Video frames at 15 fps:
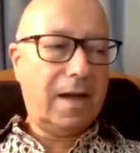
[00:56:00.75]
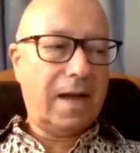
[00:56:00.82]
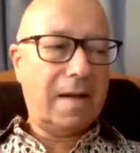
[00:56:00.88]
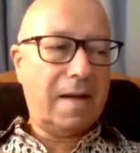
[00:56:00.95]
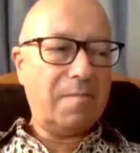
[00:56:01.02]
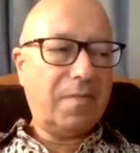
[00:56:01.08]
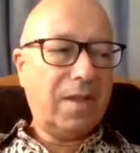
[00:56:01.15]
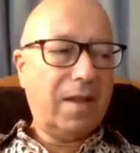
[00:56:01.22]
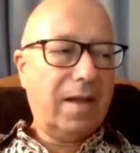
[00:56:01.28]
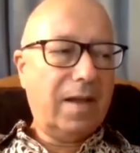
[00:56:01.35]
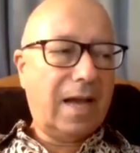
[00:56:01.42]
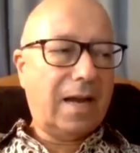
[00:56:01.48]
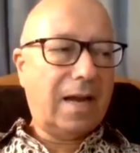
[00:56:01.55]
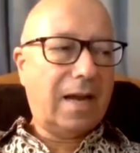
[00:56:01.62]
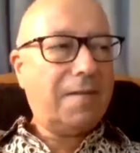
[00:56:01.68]
And
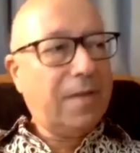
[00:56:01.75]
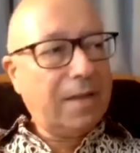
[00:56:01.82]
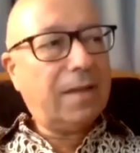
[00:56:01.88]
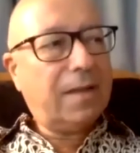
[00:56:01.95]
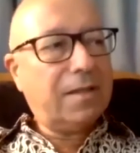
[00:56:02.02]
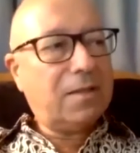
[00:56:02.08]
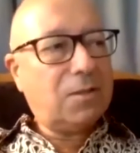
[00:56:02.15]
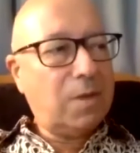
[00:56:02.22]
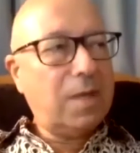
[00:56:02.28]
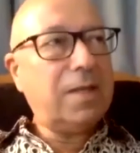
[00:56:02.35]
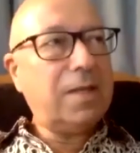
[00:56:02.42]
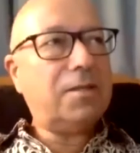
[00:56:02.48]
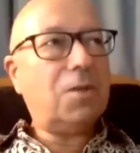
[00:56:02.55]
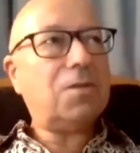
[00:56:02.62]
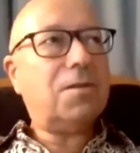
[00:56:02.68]
I think that it's
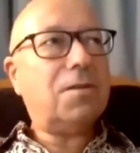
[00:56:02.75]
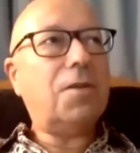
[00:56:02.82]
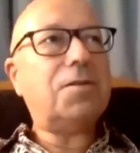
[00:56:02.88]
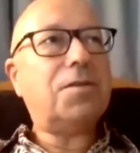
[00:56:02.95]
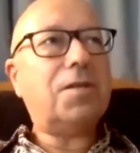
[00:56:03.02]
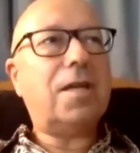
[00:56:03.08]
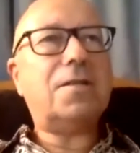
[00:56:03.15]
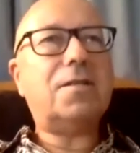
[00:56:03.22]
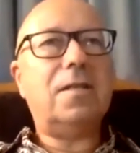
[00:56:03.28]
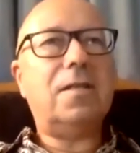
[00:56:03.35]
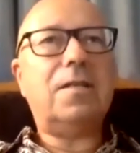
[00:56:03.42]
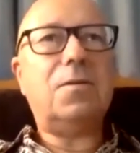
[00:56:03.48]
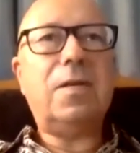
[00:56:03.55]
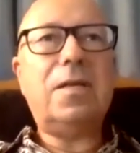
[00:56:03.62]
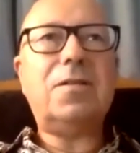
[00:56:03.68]
really just not just
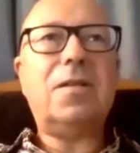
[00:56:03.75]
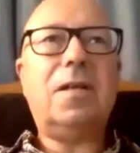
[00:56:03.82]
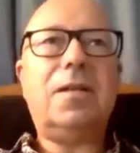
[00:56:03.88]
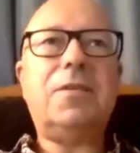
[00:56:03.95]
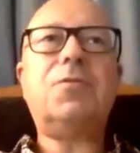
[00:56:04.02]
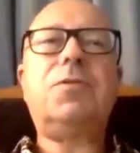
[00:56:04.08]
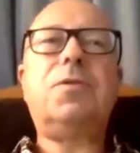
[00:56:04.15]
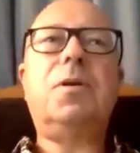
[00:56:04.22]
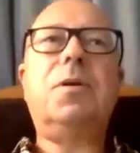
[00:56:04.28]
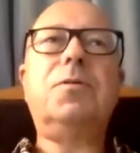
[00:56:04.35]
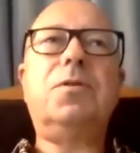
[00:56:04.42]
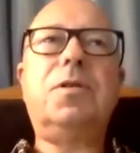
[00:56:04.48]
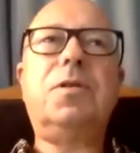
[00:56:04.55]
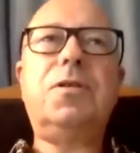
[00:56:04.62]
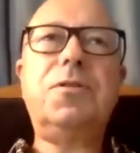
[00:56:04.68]
Indonesian literature and
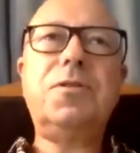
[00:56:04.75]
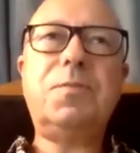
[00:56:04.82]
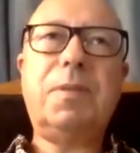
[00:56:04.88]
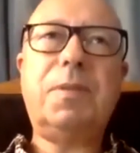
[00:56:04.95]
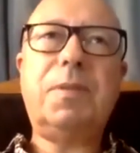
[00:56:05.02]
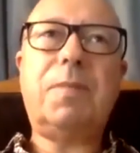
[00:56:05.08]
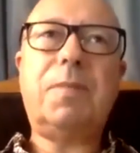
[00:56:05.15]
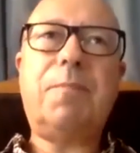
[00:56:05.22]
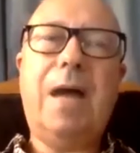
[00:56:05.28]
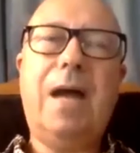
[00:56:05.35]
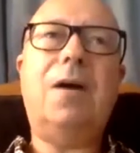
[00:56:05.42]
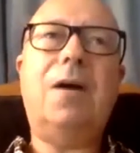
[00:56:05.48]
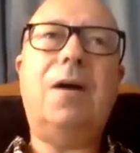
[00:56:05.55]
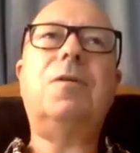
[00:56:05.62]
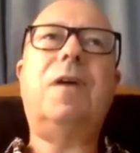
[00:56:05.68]
traditions, but the
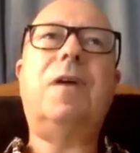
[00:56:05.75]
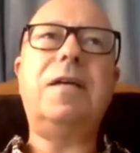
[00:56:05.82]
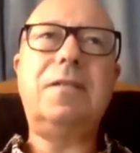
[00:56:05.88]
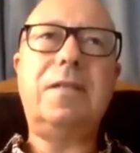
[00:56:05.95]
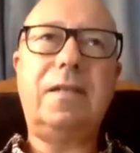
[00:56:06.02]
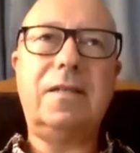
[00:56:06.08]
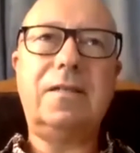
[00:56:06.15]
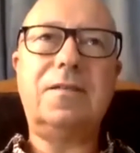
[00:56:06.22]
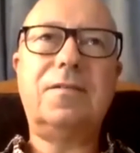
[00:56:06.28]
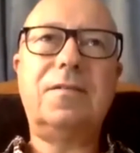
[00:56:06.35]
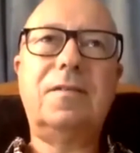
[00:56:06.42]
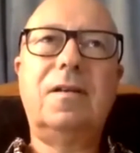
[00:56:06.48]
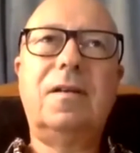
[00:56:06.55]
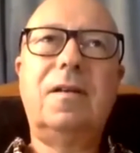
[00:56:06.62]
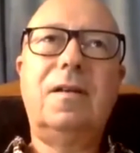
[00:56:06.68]
power of
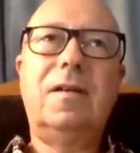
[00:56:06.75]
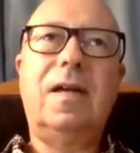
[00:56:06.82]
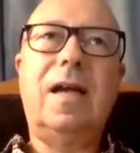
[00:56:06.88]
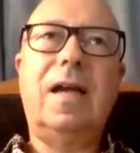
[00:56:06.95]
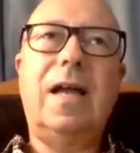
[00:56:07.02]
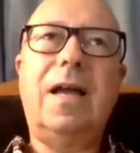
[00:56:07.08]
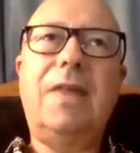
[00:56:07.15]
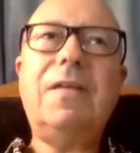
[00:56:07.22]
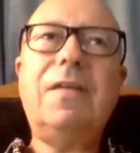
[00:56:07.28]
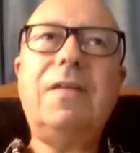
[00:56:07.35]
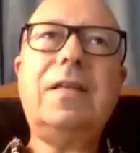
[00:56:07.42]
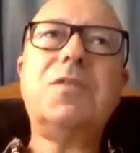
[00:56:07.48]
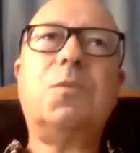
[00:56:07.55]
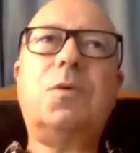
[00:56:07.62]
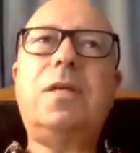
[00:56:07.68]
ideas. And I think
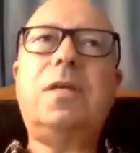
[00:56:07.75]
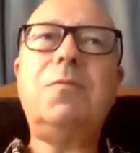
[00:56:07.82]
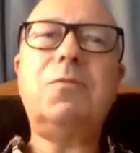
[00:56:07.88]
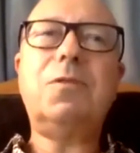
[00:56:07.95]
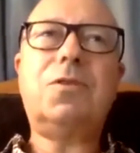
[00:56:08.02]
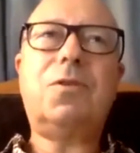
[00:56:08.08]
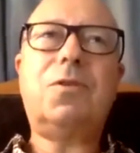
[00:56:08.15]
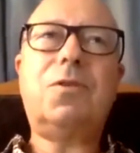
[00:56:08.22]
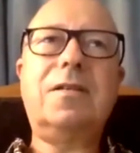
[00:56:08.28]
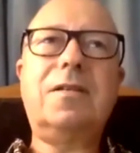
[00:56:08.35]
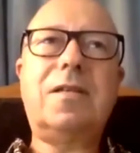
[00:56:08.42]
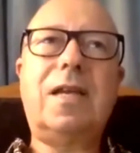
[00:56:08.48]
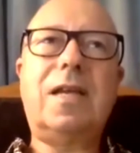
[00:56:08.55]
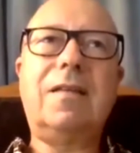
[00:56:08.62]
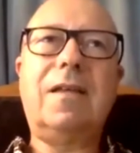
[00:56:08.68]
that's what he was trying
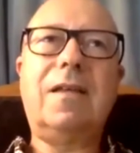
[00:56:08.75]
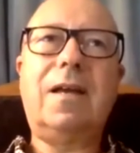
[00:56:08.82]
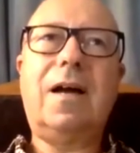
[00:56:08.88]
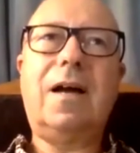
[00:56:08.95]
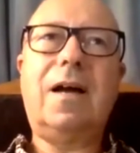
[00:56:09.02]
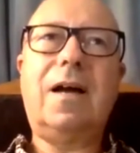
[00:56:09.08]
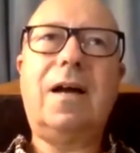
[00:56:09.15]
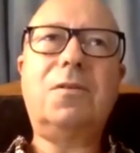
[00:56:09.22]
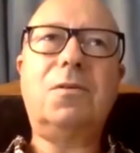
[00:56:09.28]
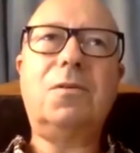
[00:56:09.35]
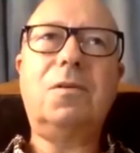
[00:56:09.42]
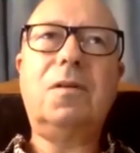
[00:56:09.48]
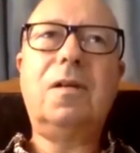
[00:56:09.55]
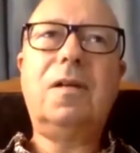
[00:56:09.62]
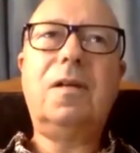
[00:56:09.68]
to say in that
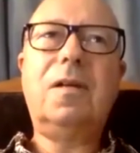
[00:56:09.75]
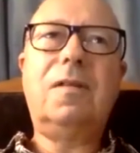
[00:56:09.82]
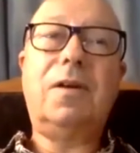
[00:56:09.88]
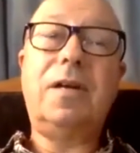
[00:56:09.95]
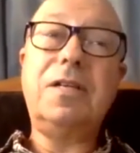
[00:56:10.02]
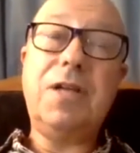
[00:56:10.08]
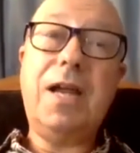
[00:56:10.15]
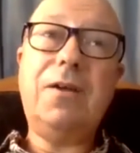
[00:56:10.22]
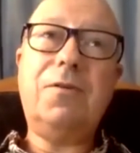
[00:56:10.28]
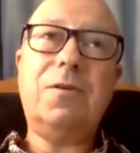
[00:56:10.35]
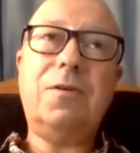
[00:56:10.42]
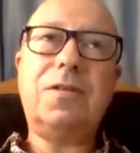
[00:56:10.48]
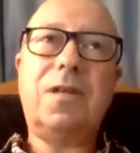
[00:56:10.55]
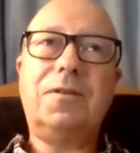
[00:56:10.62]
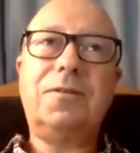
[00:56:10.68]
article, very
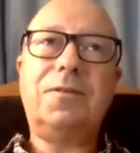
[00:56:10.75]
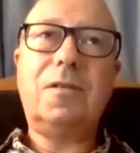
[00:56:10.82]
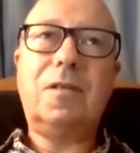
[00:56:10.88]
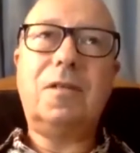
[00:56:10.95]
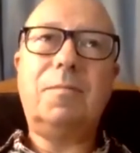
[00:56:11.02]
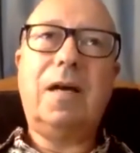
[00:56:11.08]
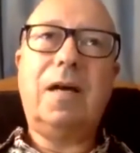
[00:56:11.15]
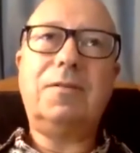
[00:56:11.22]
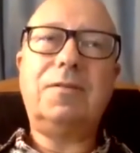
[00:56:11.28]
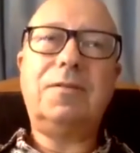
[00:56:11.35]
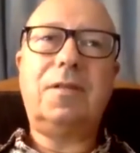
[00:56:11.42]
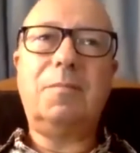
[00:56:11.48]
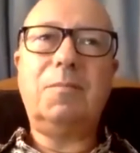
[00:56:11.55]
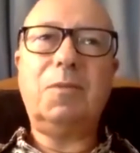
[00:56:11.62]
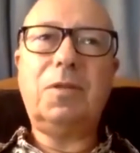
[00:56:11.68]
generous article about
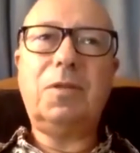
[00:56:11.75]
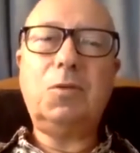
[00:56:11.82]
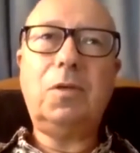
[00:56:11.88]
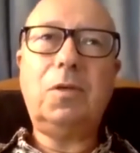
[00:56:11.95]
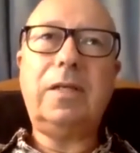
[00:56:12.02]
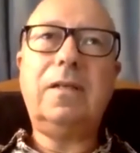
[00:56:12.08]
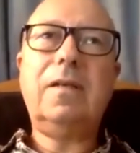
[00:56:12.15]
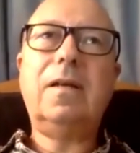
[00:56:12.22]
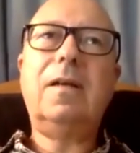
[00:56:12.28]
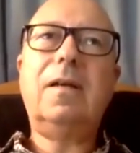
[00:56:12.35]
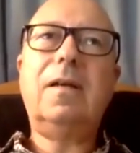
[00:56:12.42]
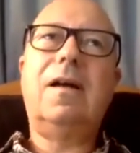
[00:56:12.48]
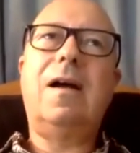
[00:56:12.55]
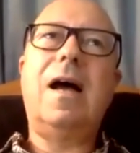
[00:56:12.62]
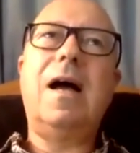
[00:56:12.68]
Mutatuli,
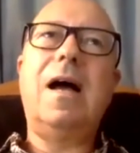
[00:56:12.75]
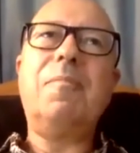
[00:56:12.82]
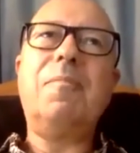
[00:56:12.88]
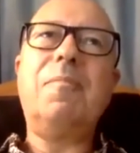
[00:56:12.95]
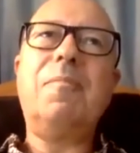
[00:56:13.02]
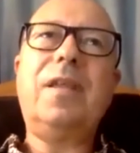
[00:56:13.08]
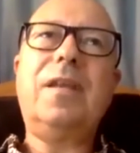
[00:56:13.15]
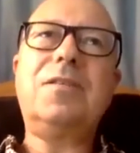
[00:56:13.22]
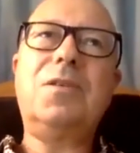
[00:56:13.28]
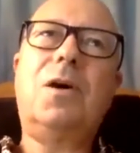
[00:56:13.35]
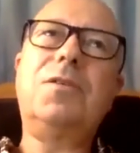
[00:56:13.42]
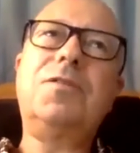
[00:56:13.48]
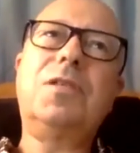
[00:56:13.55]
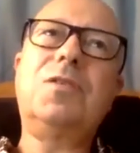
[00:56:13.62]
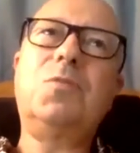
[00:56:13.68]
that it's
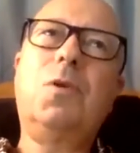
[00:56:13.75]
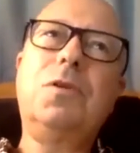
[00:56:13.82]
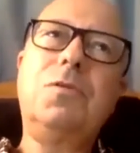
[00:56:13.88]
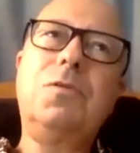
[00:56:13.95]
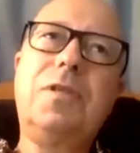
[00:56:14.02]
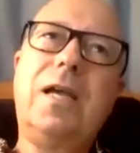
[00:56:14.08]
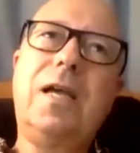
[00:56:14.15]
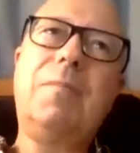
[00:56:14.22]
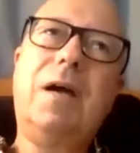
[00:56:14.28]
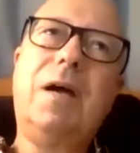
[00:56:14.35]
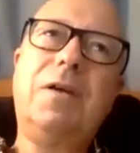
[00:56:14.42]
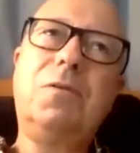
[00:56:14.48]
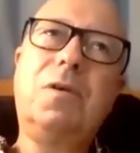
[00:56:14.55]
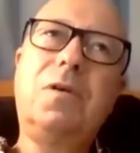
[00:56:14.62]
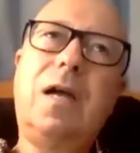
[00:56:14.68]
not just what you say
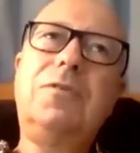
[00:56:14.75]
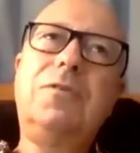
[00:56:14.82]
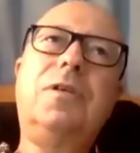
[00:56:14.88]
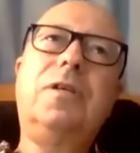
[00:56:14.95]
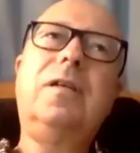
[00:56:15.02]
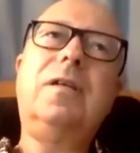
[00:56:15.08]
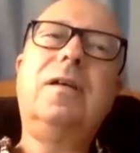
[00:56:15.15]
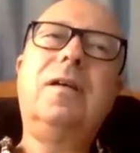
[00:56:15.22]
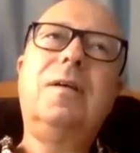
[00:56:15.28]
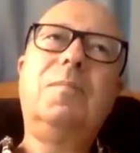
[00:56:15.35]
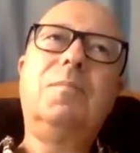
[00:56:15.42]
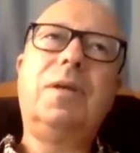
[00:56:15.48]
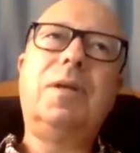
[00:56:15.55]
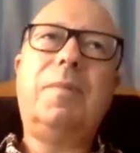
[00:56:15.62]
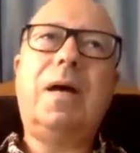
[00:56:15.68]
about your country,
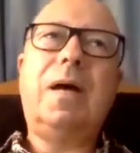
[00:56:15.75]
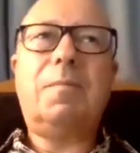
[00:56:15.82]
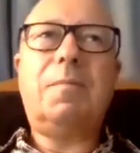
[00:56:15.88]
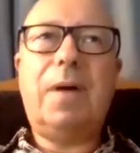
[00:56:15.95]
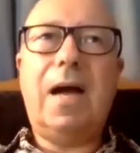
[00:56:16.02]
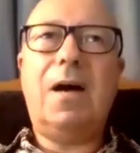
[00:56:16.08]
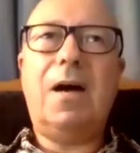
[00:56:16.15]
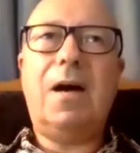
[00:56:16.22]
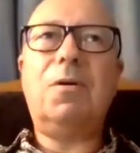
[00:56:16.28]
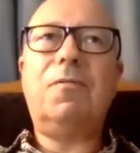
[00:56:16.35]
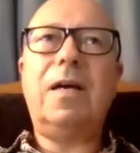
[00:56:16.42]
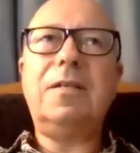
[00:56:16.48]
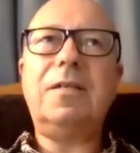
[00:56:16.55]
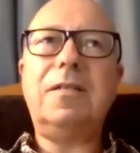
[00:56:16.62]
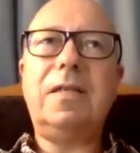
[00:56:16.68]
but about the power
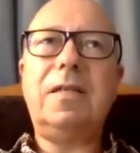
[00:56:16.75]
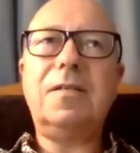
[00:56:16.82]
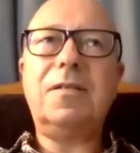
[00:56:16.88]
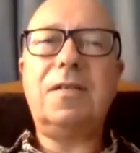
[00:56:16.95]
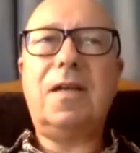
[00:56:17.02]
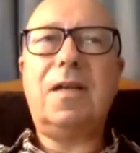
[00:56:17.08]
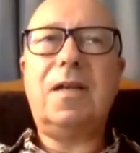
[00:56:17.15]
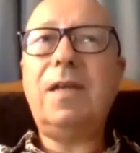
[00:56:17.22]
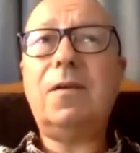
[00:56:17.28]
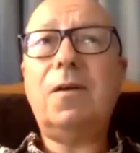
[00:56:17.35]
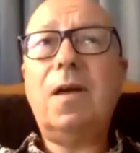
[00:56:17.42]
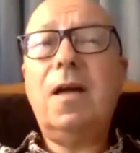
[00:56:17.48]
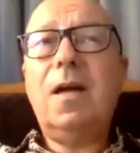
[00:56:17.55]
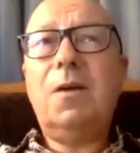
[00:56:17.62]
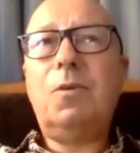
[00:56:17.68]
of ideas. And I think
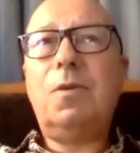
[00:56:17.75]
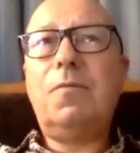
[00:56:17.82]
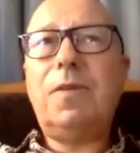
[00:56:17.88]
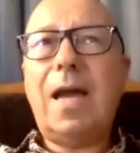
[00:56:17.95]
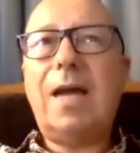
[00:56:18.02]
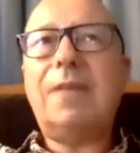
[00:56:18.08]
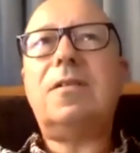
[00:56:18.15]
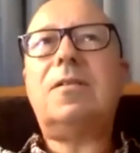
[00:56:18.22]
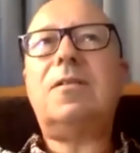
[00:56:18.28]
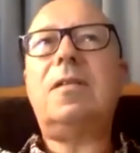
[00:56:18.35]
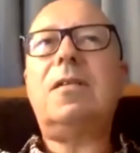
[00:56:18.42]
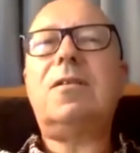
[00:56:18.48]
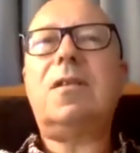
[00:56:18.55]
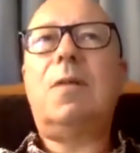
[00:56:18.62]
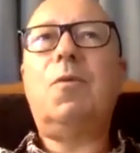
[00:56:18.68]
we've yet to
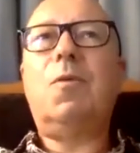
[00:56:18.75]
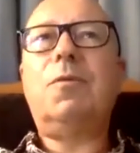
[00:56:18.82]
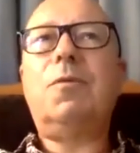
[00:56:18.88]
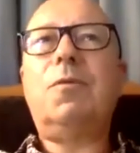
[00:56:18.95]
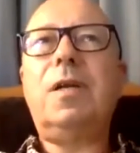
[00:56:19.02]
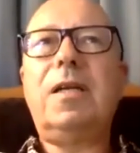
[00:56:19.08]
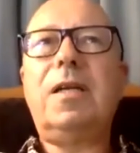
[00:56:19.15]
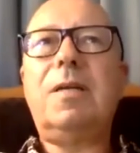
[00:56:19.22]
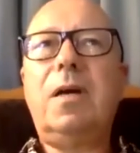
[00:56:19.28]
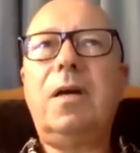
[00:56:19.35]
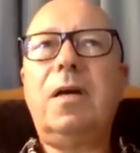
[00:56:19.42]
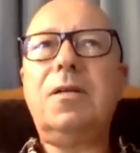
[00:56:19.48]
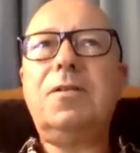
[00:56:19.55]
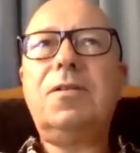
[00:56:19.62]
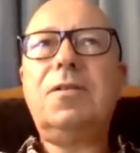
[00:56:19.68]
see someone really
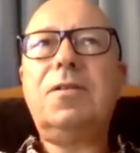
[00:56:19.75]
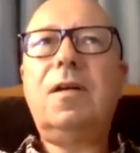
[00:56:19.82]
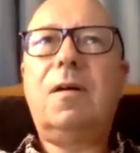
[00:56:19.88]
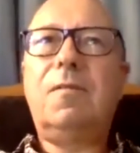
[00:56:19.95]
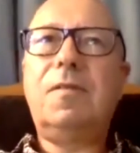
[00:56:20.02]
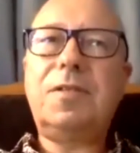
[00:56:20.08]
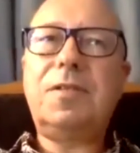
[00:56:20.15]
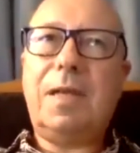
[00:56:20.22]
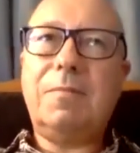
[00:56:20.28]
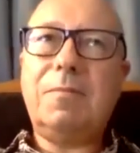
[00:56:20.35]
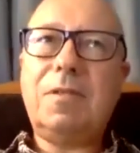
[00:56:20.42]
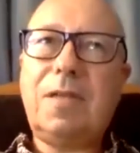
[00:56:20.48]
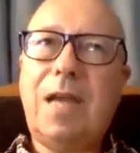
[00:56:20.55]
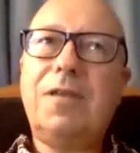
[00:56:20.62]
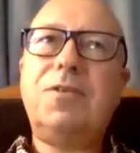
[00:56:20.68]
emerge of the
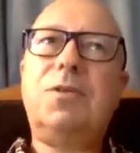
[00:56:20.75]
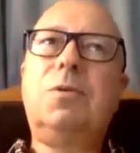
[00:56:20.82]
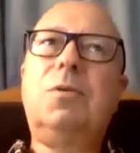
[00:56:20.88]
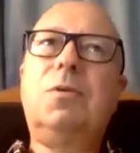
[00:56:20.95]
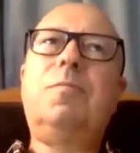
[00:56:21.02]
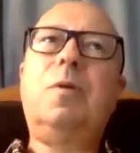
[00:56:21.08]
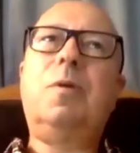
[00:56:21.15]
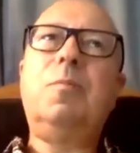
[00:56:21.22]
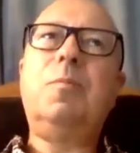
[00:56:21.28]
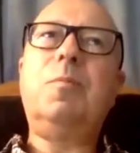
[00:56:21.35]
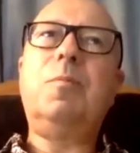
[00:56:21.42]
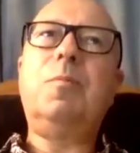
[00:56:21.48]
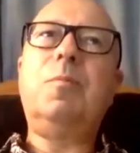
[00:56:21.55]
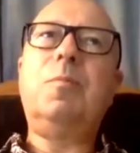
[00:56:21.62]
same stature of Pramudia.